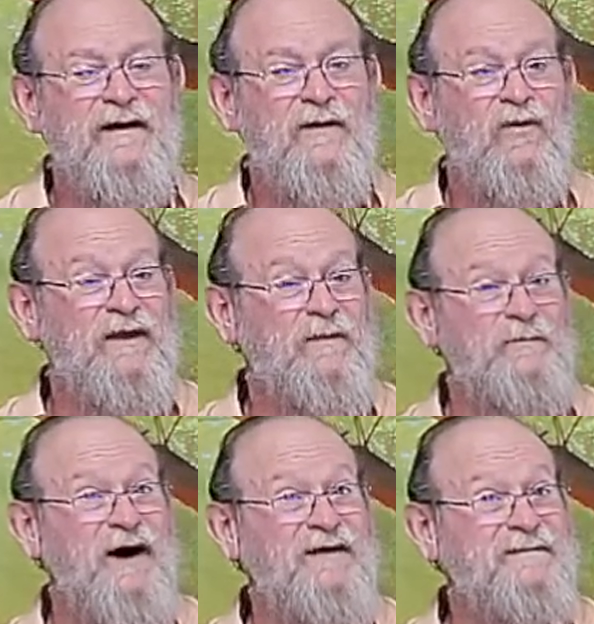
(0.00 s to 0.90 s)
whether
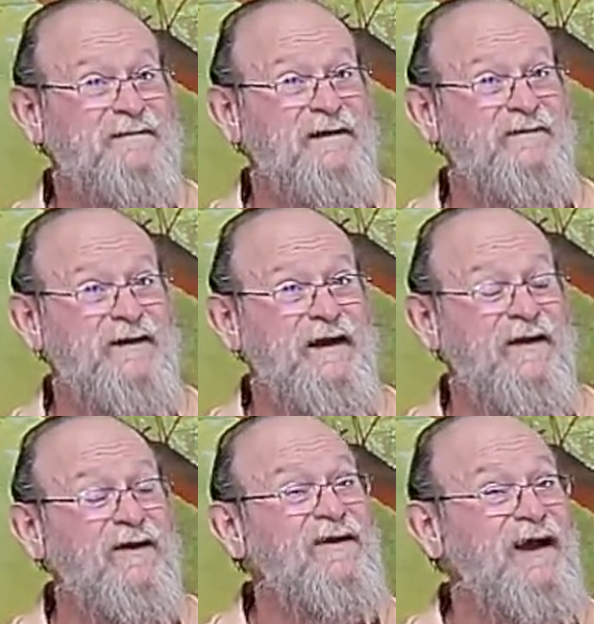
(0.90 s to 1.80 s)
positivity
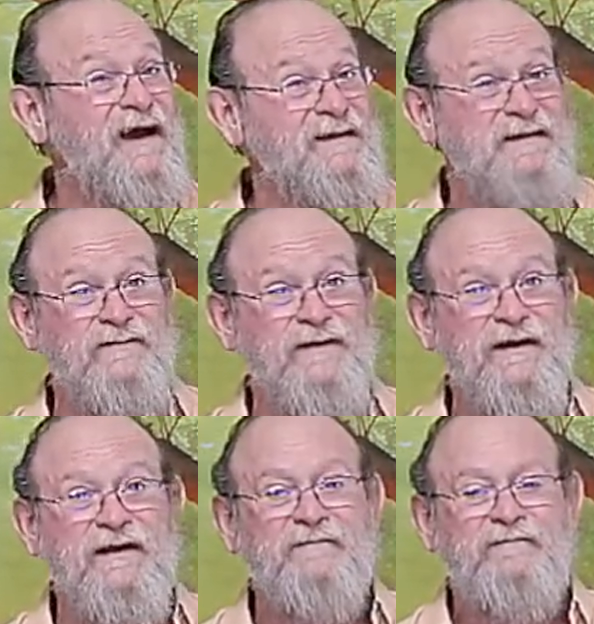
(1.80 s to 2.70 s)
or negativity,
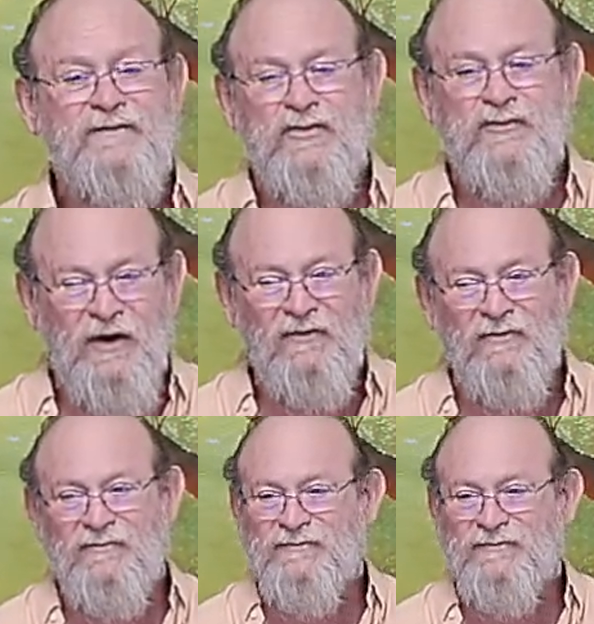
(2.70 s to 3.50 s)
two poles.